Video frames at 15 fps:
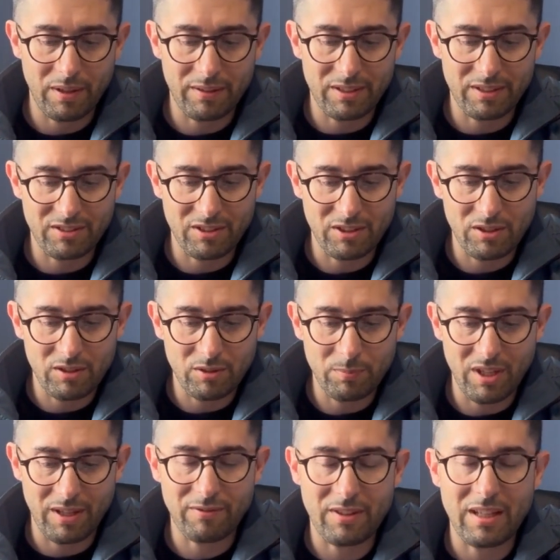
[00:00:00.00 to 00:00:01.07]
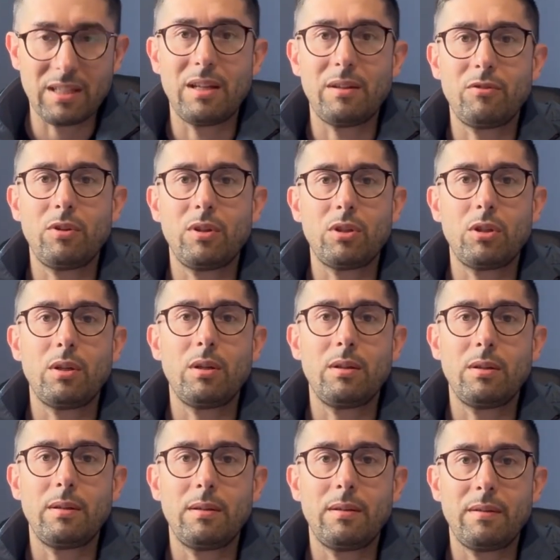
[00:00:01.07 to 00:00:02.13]
This year, we have taken a
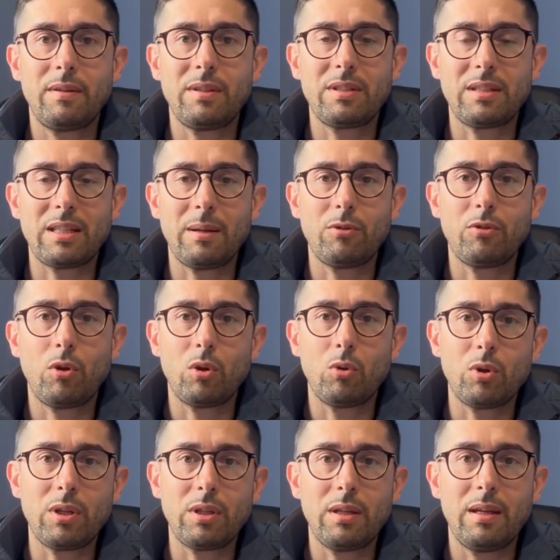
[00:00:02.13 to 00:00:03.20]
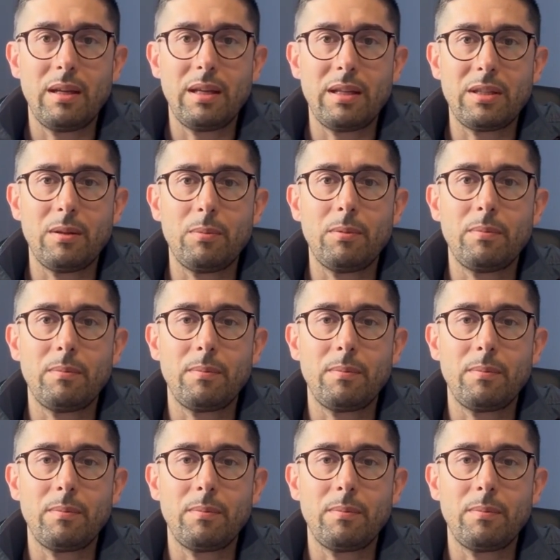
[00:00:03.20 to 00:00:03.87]
further step forward in the